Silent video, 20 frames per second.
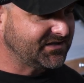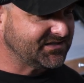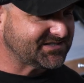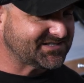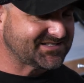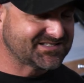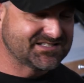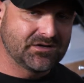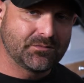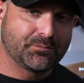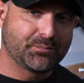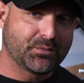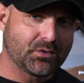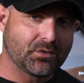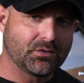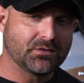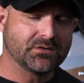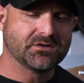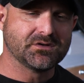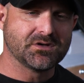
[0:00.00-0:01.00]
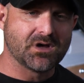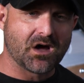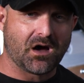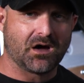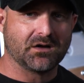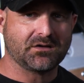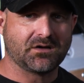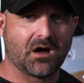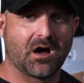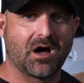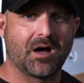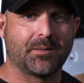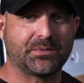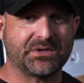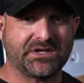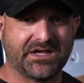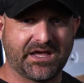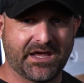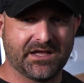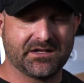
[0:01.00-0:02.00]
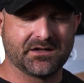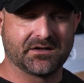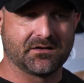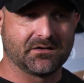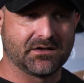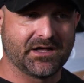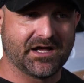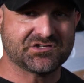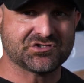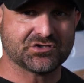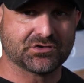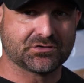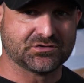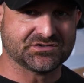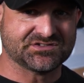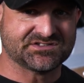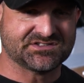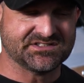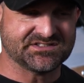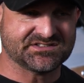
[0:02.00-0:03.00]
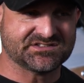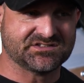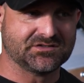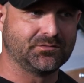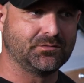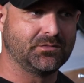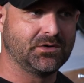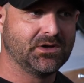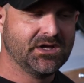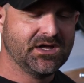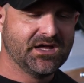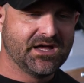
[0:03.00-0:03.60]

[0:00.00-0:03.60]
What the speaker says: simple, non-complicated electrical system.